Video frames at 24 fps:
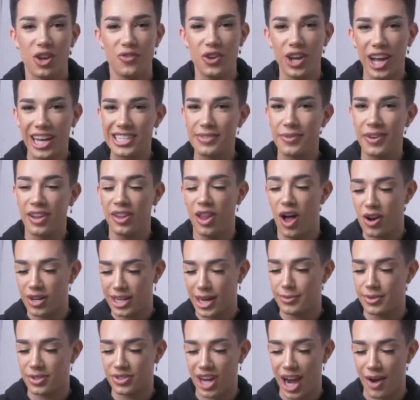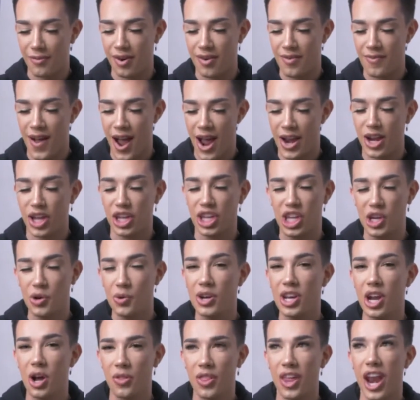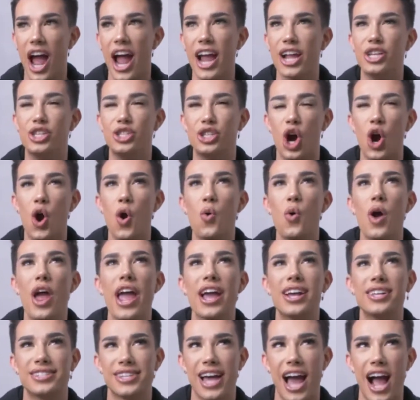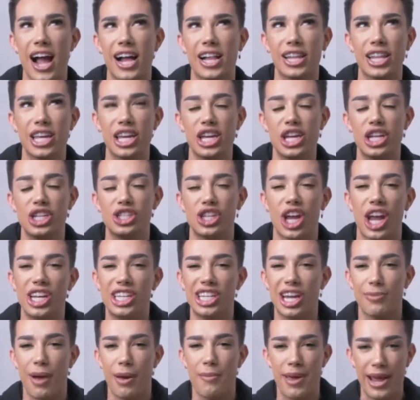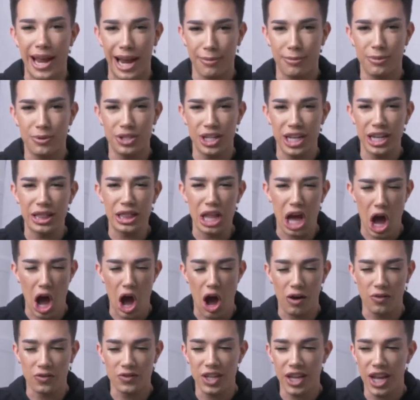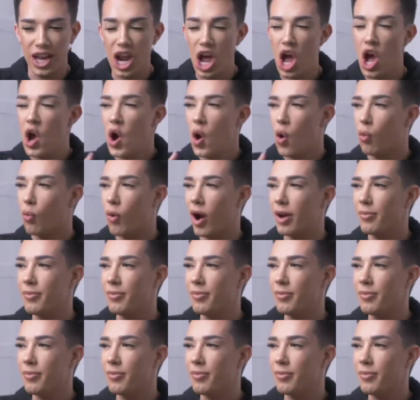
if you guys have been a long-time subscriber of mine, you would know that I don't exactly change up my makeup routine that often. One,